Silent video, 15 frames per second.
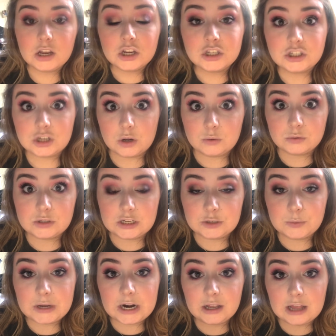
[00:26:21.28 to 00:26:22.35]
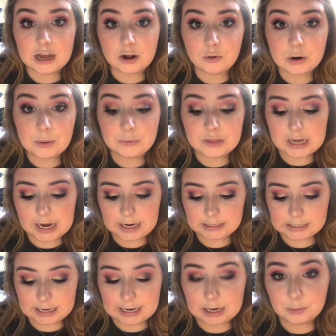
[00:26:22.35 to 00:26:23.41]
So, since we got a lot going on with the eyes,
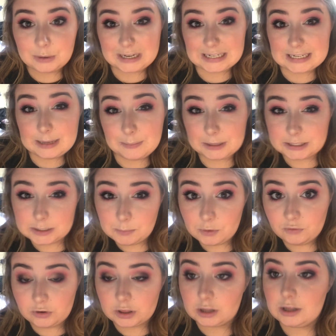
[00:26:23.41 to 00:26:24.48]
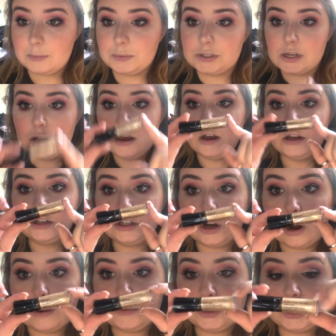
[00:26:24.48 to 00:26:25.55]
I kind of want to keep it simple for the lips. So
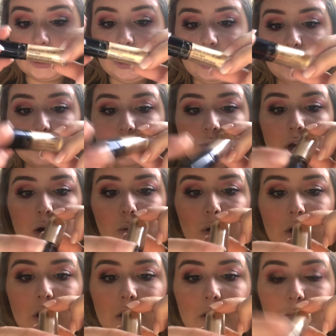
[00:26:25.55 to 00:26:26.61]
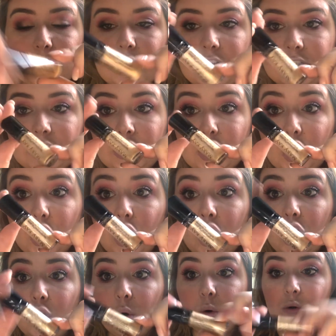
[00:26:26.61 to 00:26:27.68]
I'm just going to use our lip gloss in
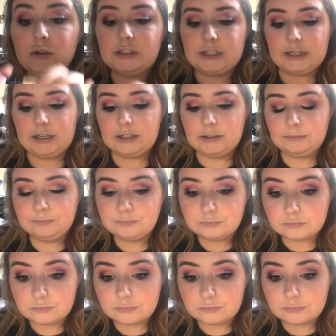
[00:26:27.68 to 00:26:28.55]
Golden.